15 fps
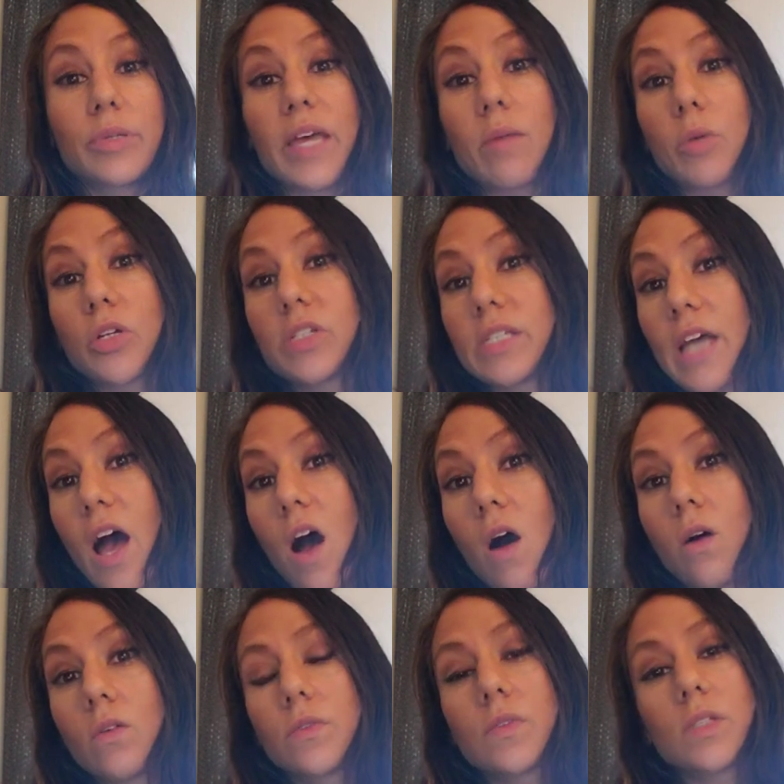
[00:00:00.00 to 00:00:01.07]
blame
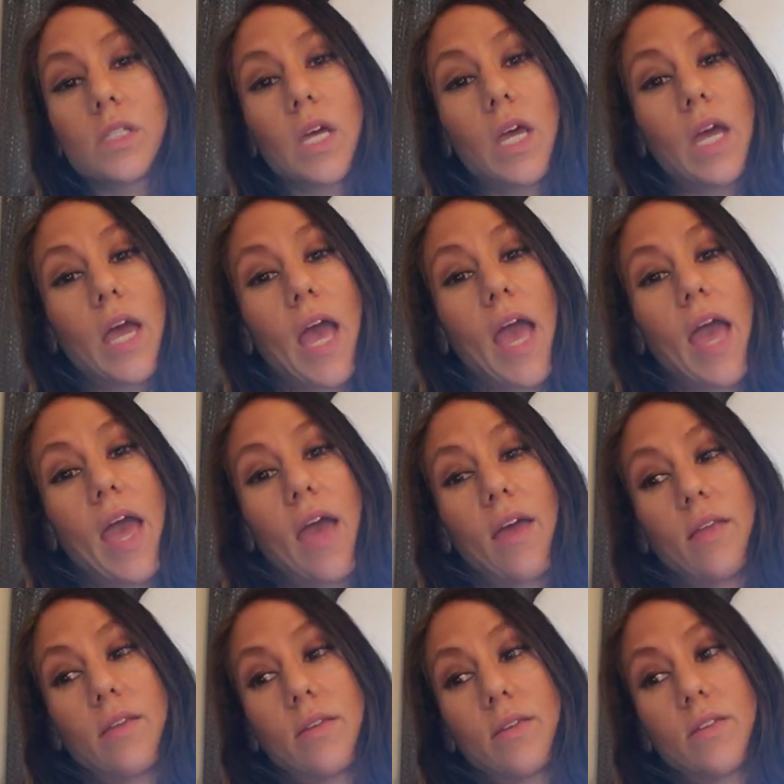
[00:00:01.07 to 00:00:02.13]
ourselves
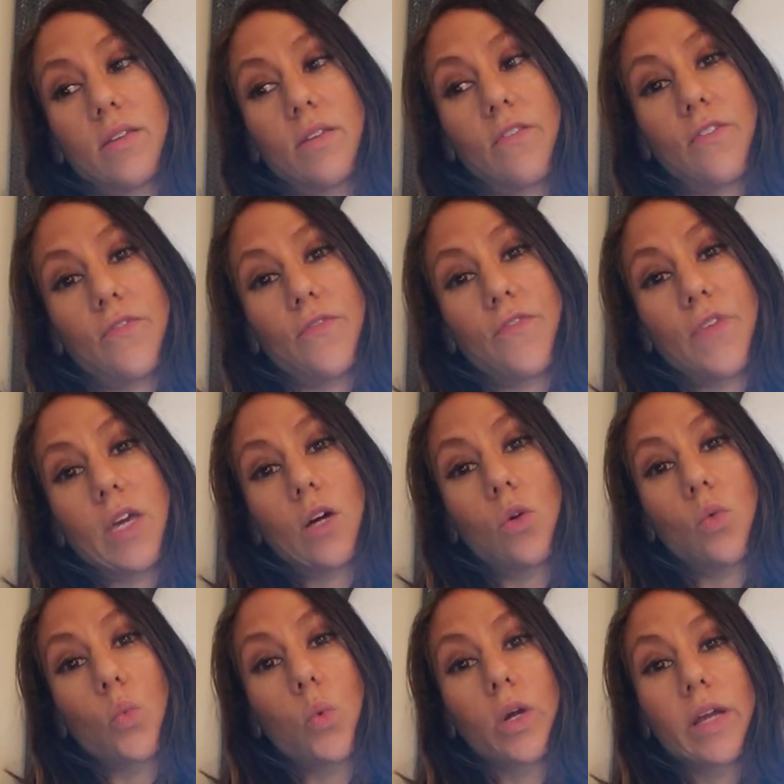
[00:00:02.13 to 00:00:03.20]
and
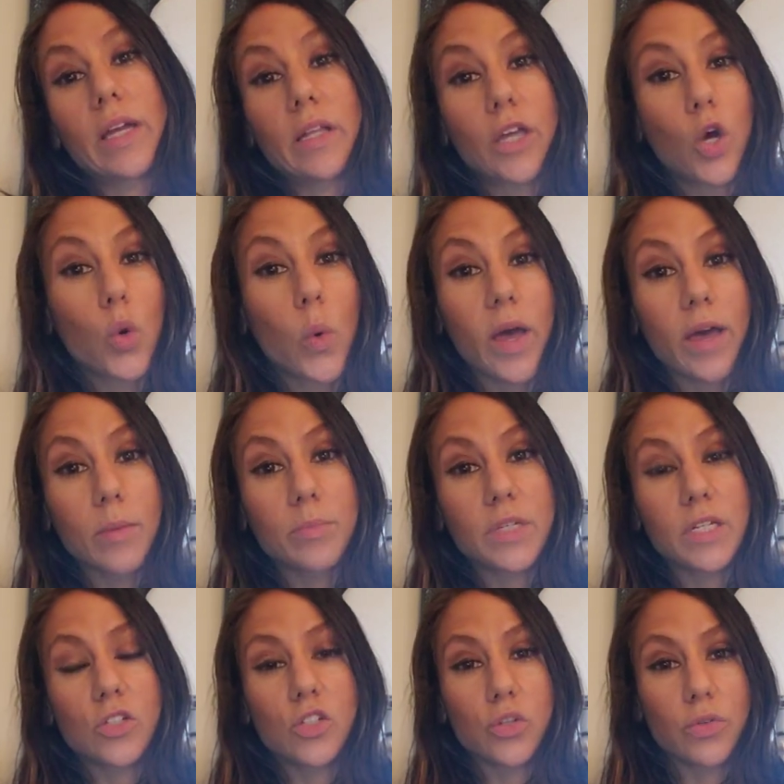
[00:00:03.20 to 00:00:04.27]
feel we're ill-equipped,
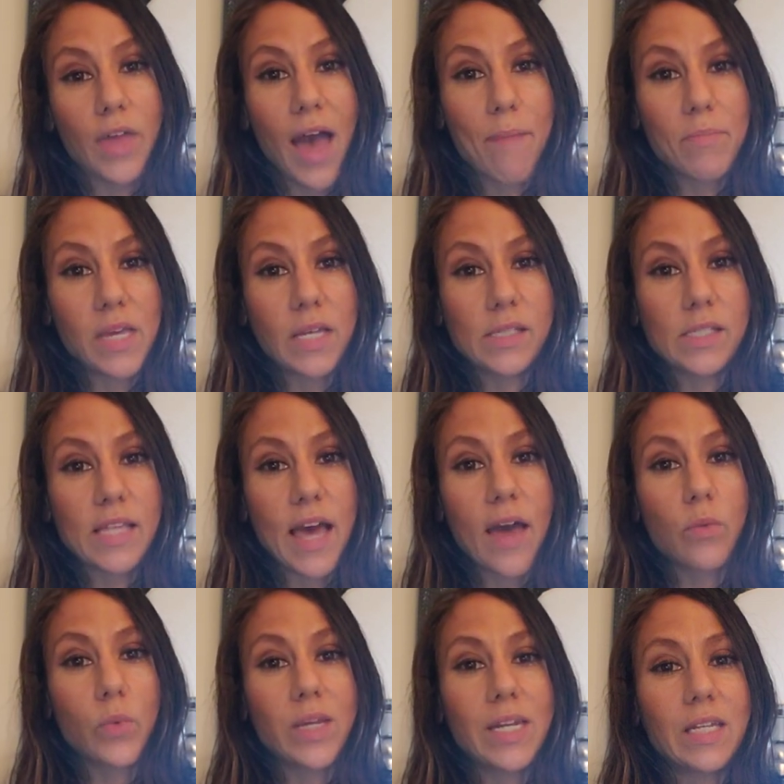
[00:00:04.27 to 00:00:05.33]
and so that means
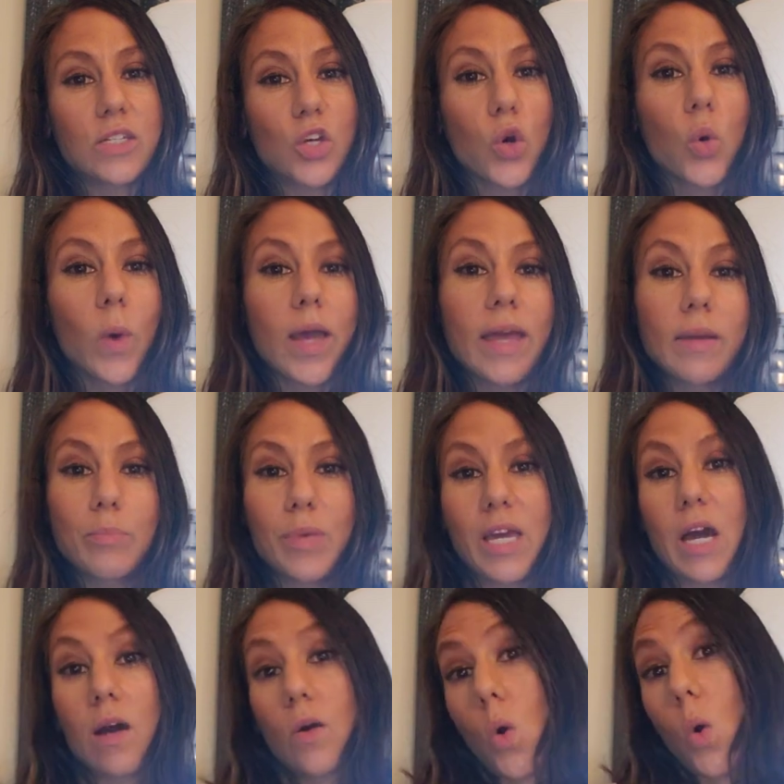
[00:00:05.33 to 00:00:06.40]
that we need to quit
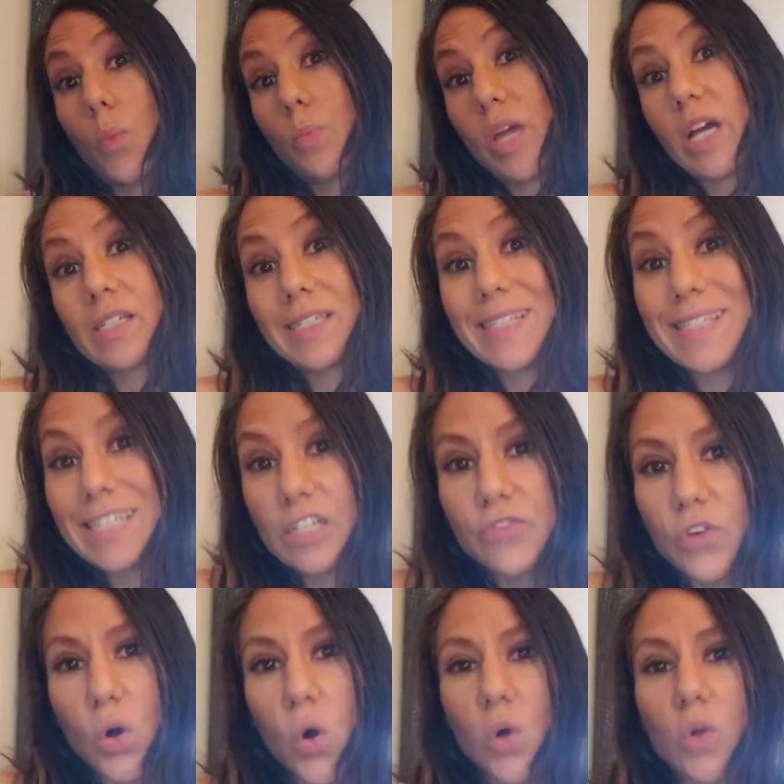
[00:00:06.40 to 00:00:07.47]
because it's
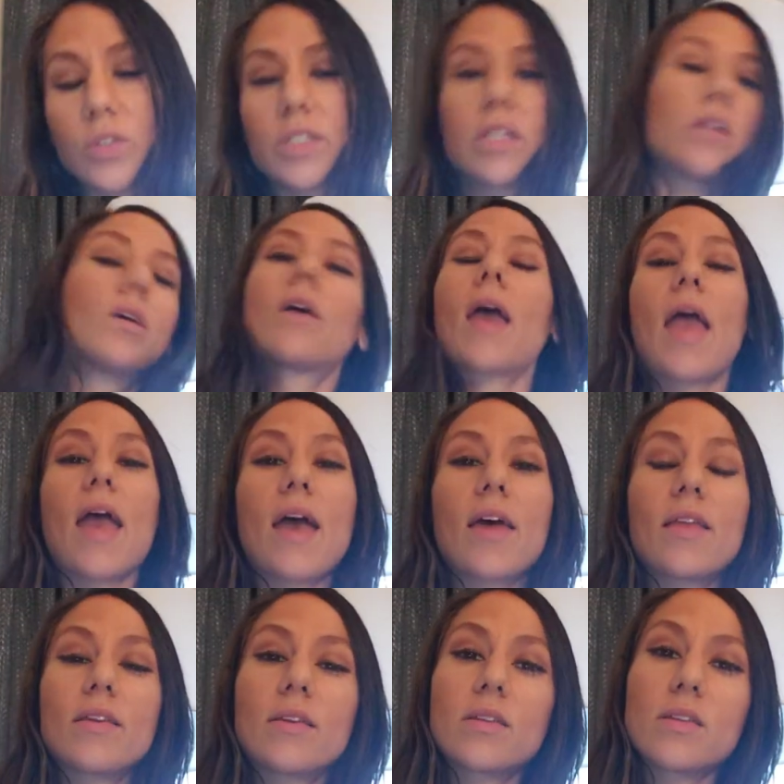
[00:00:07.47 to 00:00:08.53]
difficult.
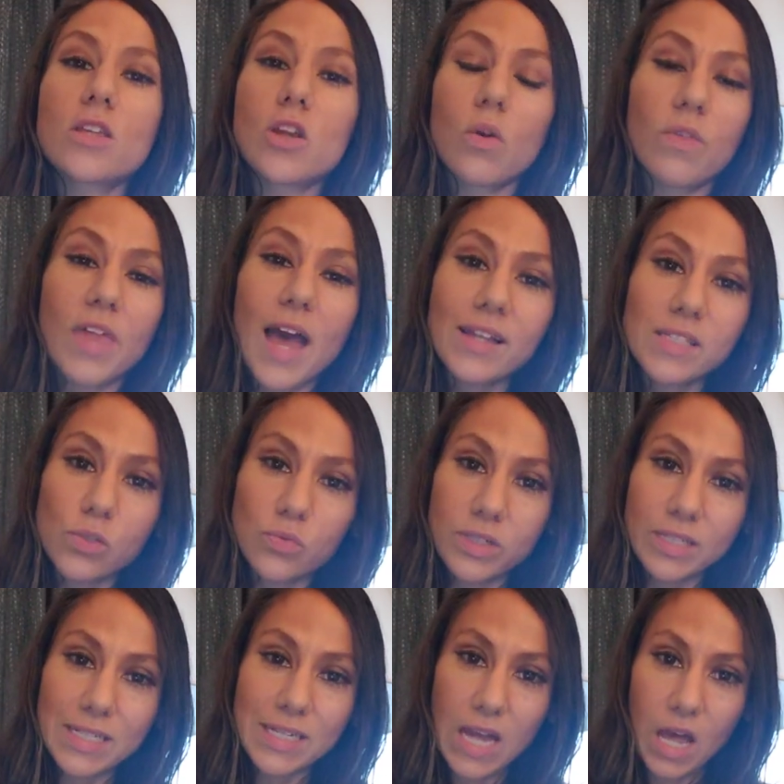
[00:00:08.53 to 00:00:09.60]
And that's
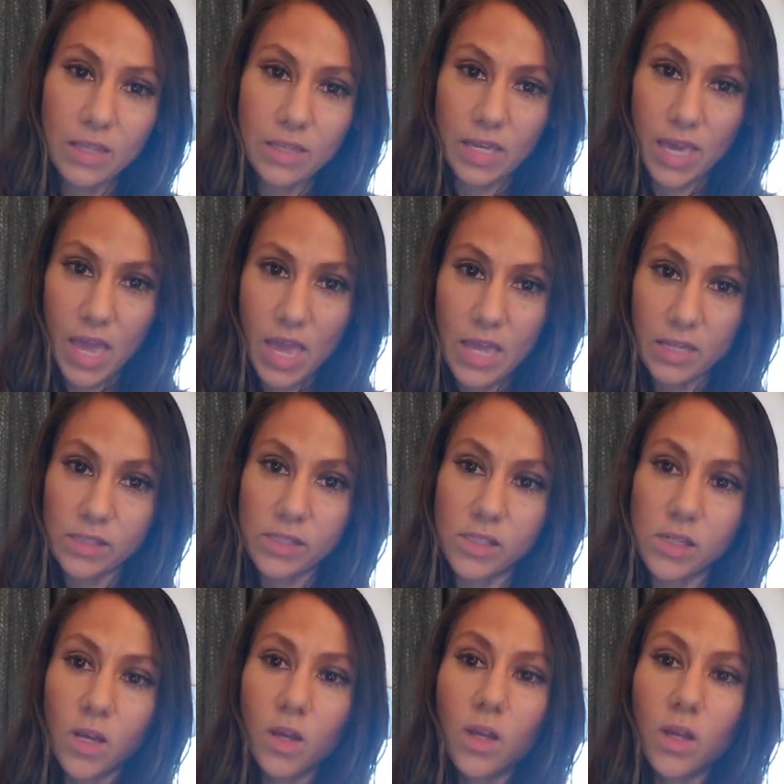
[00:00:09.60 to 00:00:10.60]
really not the case.